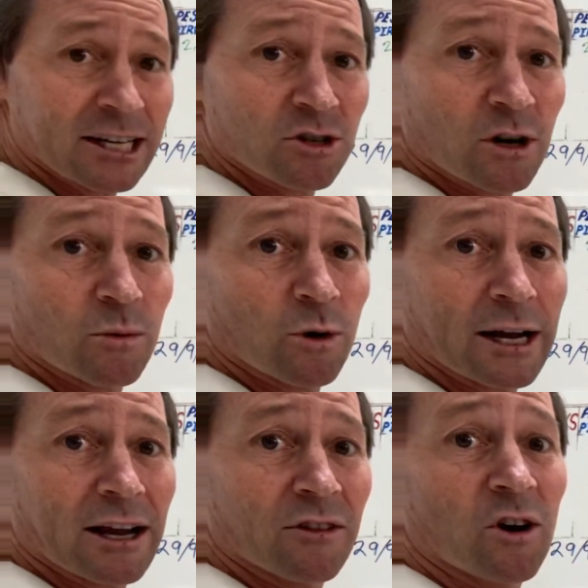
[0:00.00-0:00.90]
trying to work
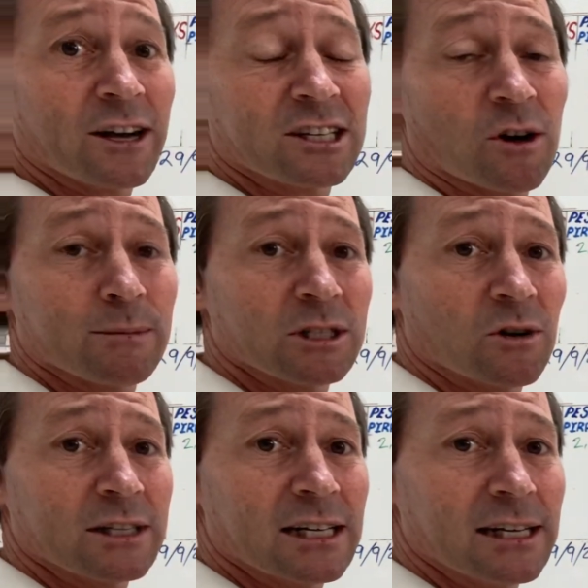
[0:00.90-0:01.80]
out 9 times
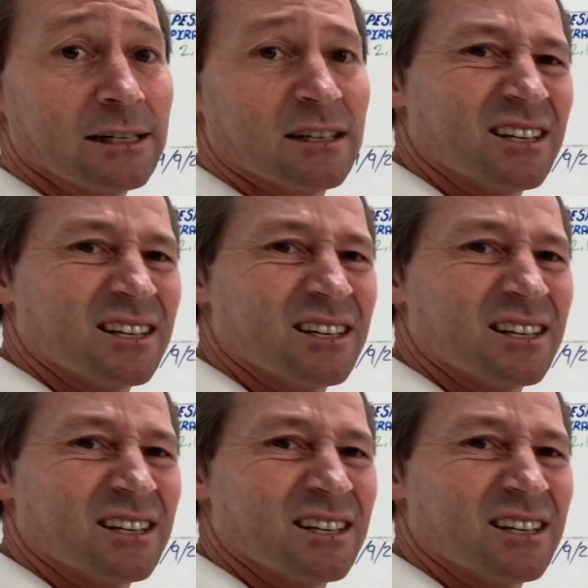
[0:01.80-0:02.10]
19,